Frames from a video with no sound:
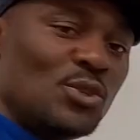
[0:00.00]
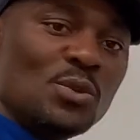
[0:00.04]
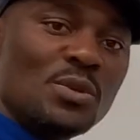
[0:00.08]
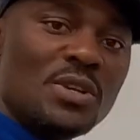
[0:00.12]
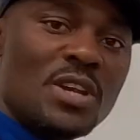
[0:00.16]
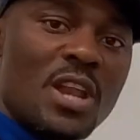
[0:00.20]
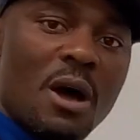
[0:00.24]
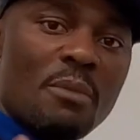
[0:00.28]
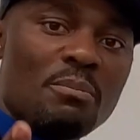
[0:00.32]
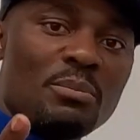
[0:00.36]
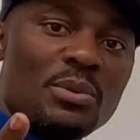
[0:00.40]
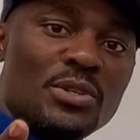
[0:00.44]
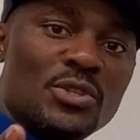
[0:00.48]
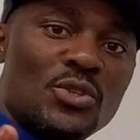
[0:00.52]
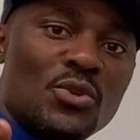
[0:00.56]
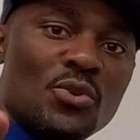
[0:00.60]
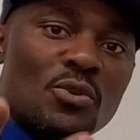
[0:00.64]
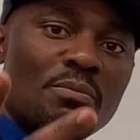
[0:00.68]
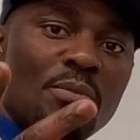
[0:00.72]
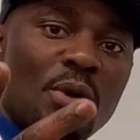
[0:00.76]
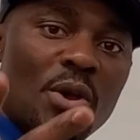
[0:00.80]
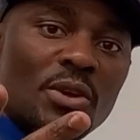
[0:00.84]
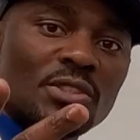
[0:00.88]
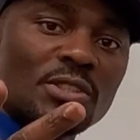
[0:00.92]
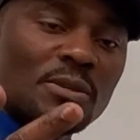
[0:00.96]
two numbers you'll
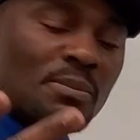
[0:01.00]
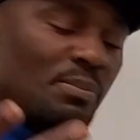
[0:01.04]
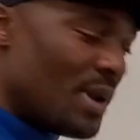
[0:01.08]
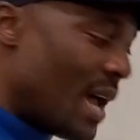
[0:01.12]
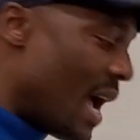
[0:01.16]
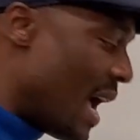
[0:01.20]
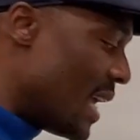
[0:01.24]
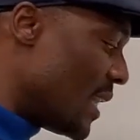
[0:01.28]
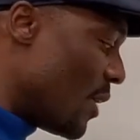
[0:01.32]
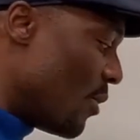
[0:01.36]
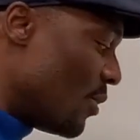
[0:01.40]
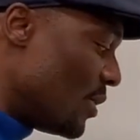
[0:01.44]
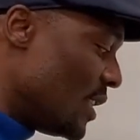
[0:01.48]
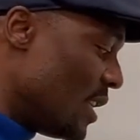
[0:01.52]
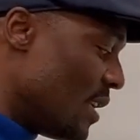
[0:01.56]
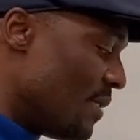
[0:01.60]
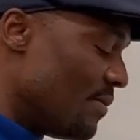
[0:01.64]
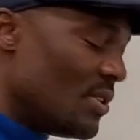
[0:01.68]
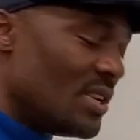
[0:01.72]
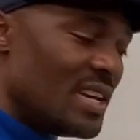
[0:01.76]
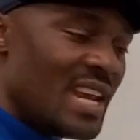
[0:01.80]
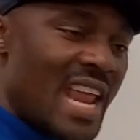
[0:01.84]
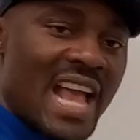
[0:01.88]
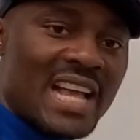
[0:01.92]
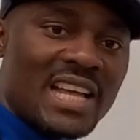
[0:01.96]
multiply that will give
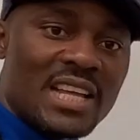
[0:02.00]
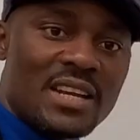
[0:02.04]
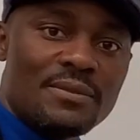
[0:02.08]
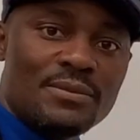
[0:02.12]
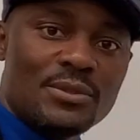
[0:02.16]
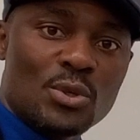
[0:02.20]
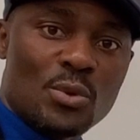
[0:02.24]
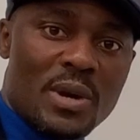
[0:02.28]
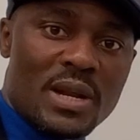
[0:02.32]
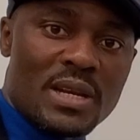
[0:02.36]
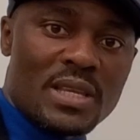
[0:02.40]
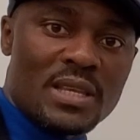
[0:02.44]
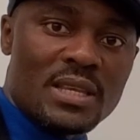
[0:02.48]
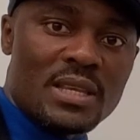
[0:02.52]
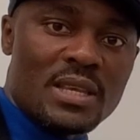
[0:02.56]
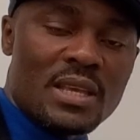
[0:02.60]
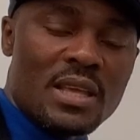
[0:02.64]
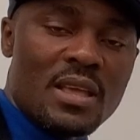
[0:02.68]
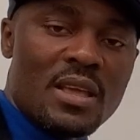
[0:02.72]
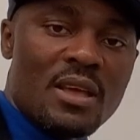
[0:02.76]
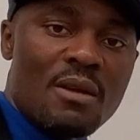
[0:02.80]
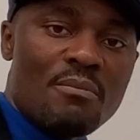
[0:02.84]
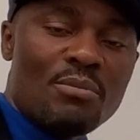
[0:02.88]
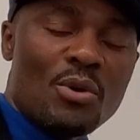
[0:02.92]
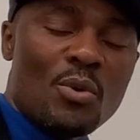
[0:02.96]
you negative 20.
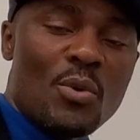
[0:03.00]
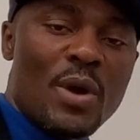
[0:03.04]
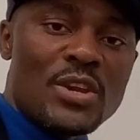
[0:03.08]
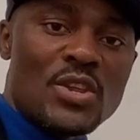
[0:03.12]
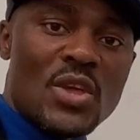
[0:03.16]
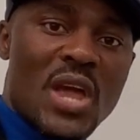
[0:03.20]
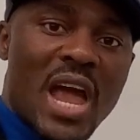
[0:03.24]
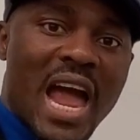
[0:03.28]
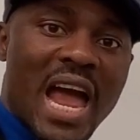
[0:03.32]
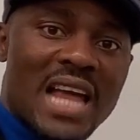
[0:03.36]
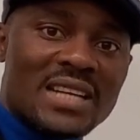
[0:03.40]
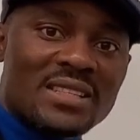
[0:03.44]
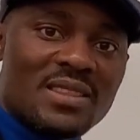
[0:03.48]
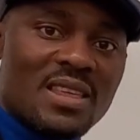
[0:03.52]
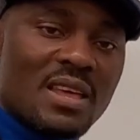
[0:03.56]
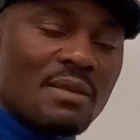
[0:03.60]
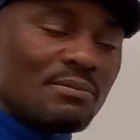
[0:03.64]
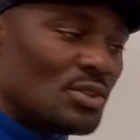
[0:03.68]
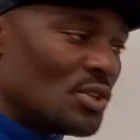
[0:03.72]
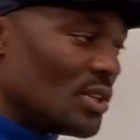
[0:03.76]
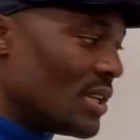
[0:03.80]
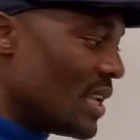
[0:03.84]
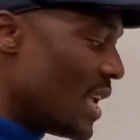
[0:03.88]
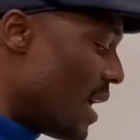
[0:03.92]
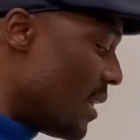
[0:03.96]
But when you add them
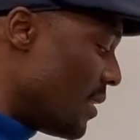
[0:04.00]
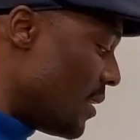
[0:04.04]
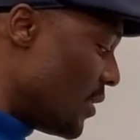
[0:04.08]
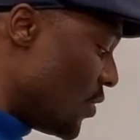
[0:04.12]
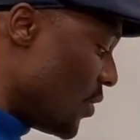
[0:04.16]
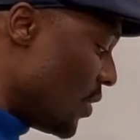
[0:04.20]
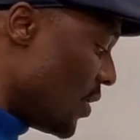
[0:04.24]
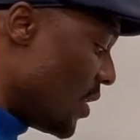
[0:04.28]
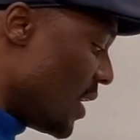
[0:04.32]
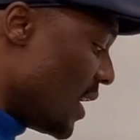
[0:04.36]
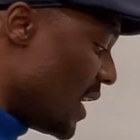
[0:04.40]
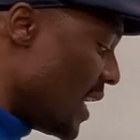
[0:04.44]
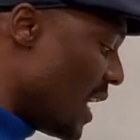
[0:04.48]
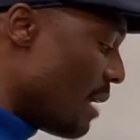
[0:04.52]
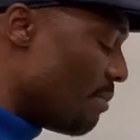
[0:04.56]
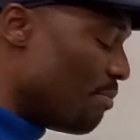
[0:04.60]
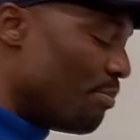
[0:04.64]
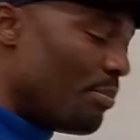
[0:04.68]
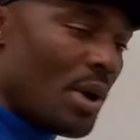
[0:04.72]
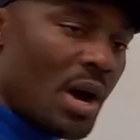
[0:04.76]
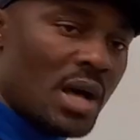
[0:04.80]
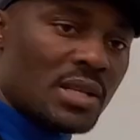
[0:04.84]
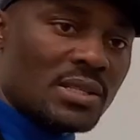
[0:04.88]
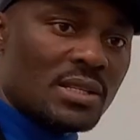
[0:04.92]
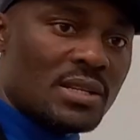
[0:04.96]
together, you're going to
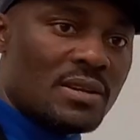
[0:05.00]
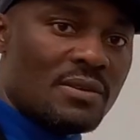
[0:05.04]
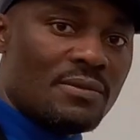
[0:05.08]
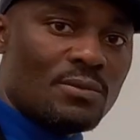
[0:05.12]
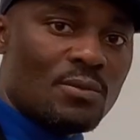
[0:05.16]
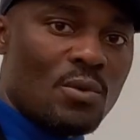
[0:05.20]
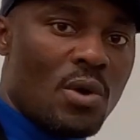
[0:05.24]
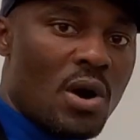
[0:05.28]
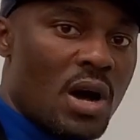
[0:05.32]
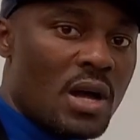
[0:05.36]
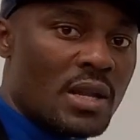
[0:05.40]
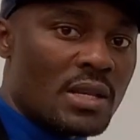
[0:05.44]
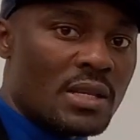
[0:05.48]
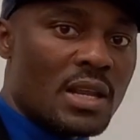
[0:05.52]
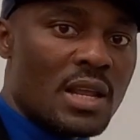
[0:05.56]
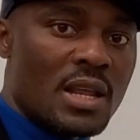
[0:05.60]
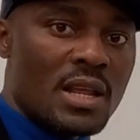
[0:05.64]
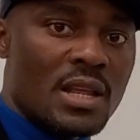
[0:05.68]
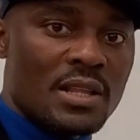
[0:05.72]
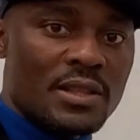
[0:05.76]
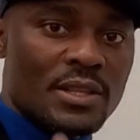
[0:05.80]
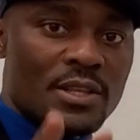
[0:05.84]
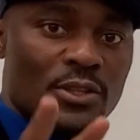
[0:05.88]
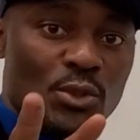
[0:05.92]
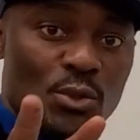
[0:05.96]
get positive 1.
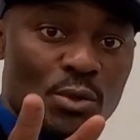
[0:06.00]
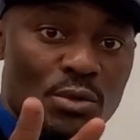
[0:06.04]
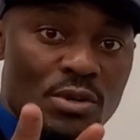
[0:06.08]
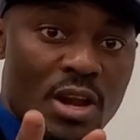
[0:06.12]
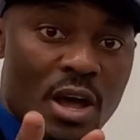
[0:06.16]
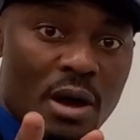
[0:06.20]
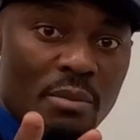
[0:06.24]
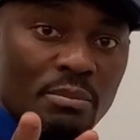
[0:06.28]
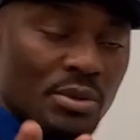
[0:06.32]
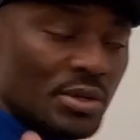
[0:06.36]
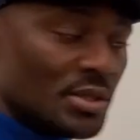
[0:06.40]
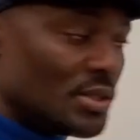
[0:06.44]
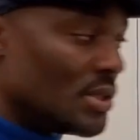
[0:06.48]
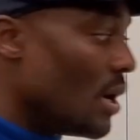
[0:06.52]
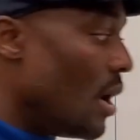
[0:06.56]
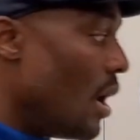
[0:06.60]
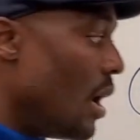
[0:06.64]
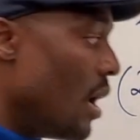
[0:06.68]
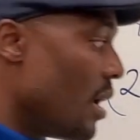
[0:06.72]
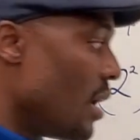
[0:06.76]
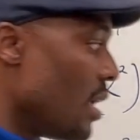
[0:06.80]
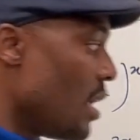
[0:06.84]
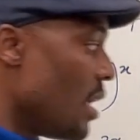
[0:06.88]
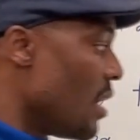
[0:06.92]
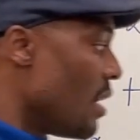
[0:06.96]
The two numbers
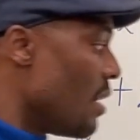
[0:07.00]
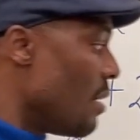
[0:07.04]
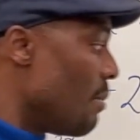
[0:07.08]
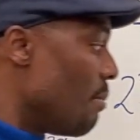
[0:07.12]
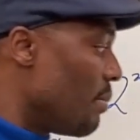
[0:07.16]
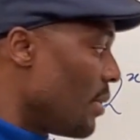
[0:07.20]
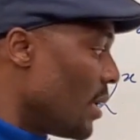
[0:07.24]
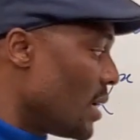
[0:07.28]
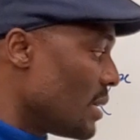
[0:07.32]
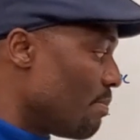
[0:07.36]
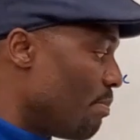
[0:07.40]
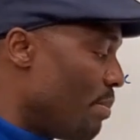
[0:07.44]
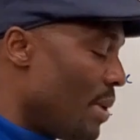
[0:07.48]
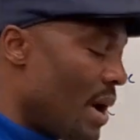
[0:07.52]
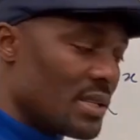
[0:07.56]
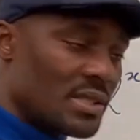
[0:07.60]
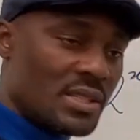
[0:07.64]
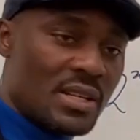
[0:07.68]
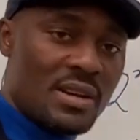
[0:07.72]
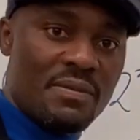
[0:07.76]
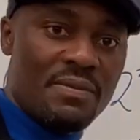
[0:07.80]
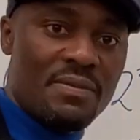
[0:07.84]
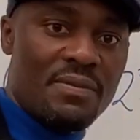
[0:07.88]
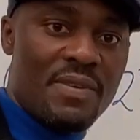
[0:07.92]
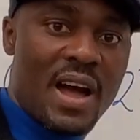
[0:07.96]
are
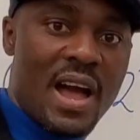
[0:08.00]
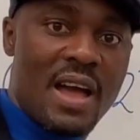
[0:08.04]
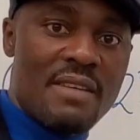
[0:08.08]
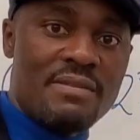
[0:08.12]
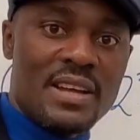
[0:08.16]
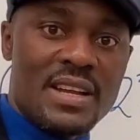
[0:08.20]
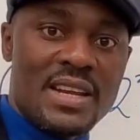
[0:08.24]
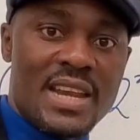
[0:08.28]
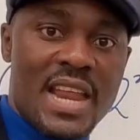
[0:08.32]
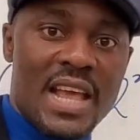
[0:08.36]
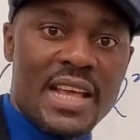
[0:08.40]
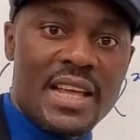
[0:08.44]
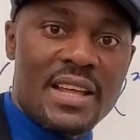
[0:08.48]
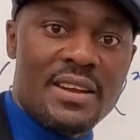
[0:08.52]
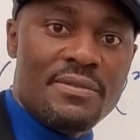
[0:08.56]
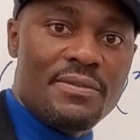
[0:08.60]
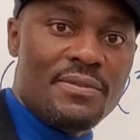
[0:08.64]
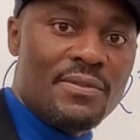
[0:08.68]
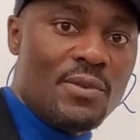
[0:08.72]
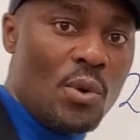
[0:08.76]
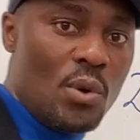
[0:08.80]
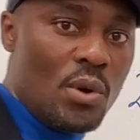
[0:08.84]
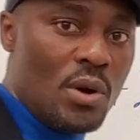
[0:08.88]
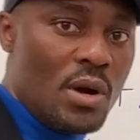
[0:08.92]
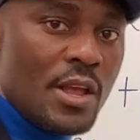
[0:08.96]
positive 5 and negative
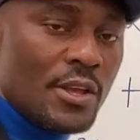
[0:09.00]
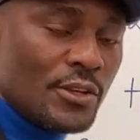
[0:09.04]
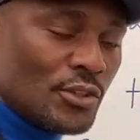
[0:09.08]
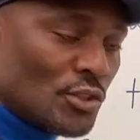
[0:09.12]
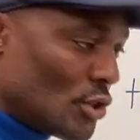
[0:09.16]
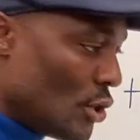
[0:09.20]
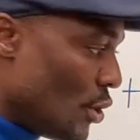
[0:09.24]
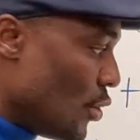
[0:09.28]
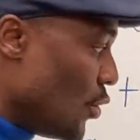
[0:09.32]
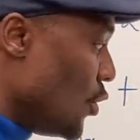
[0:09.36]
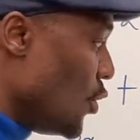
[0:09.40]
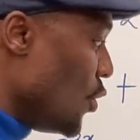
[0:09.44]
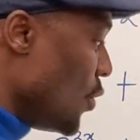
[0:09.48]
4. So you